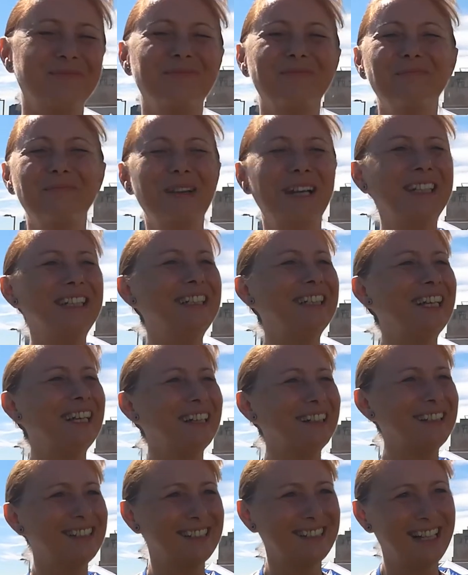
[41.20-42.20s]
Many
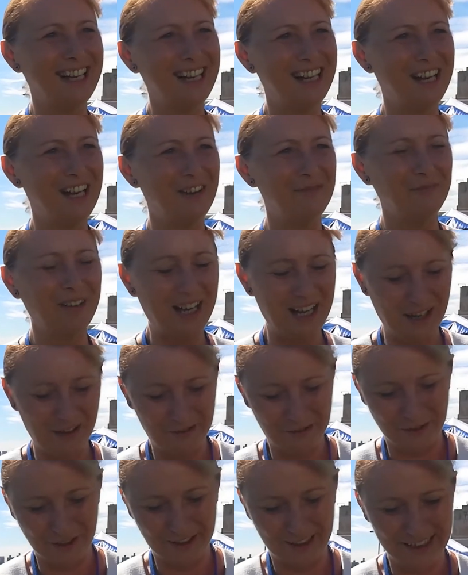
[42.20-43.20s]
thanks
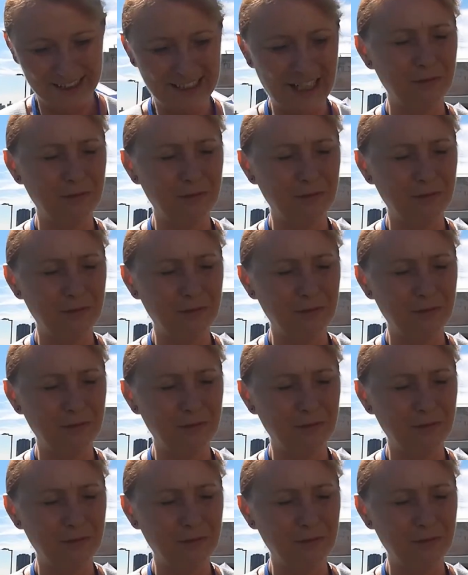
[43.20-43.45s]
for this, and